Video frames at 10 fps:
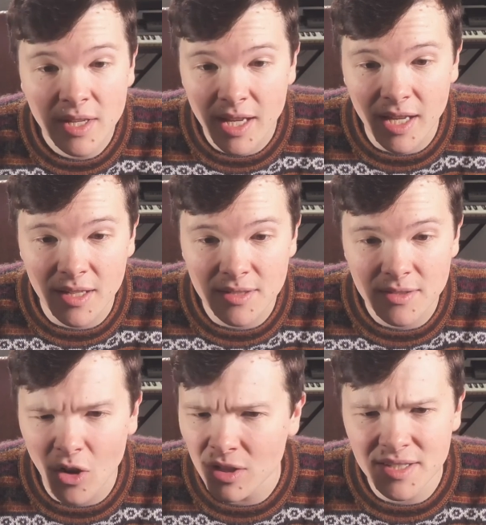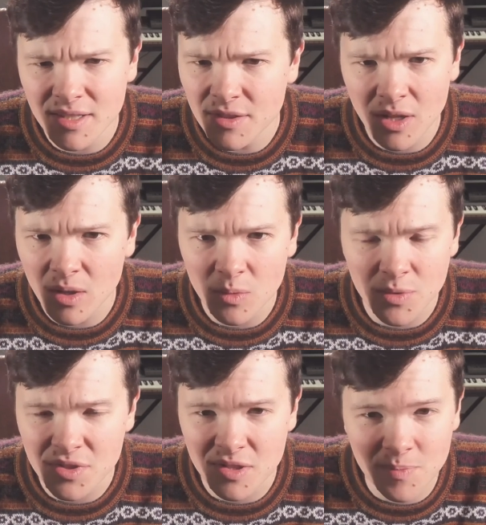And all I did there
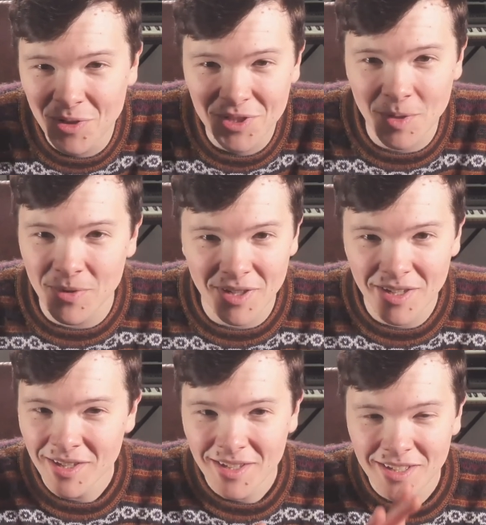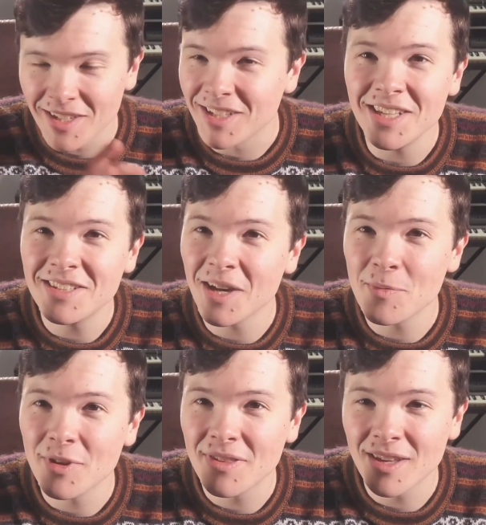was just pulled up a key
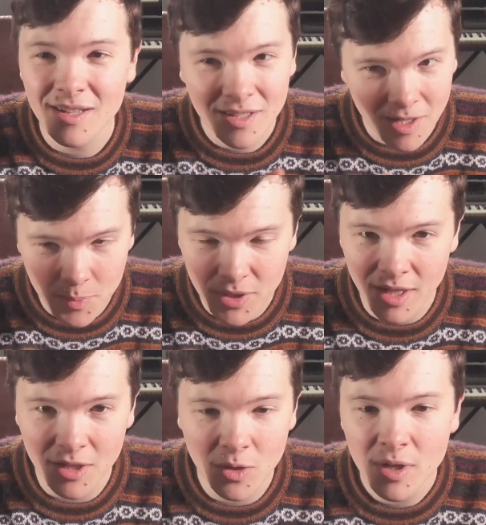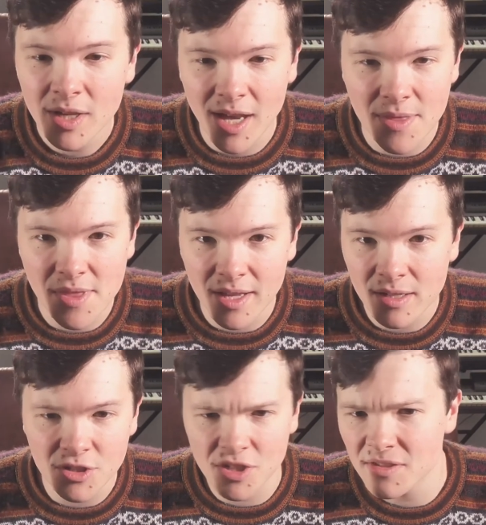typing thing, a piano, and
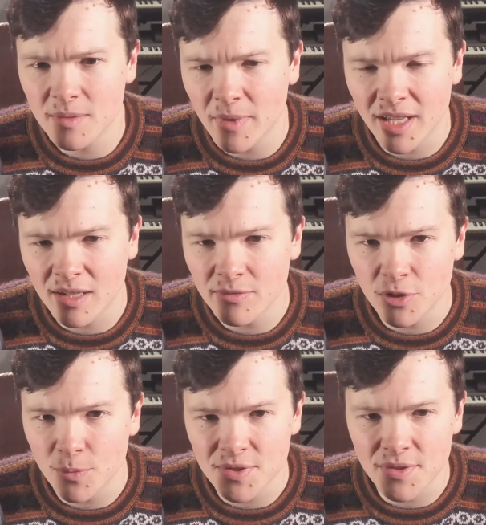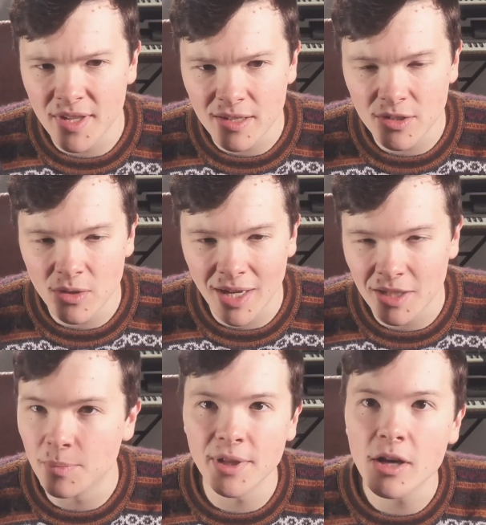then adjusted my envelope so that, I
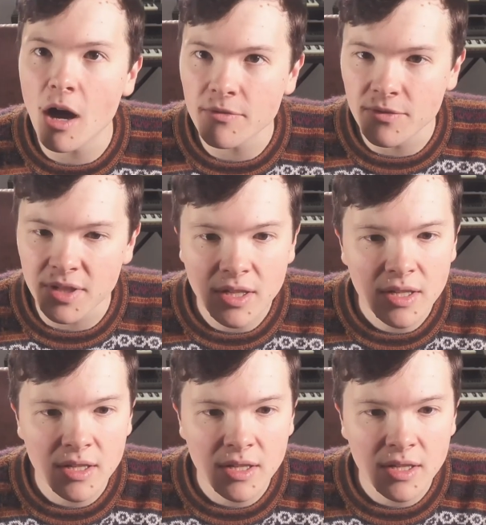could play off of it.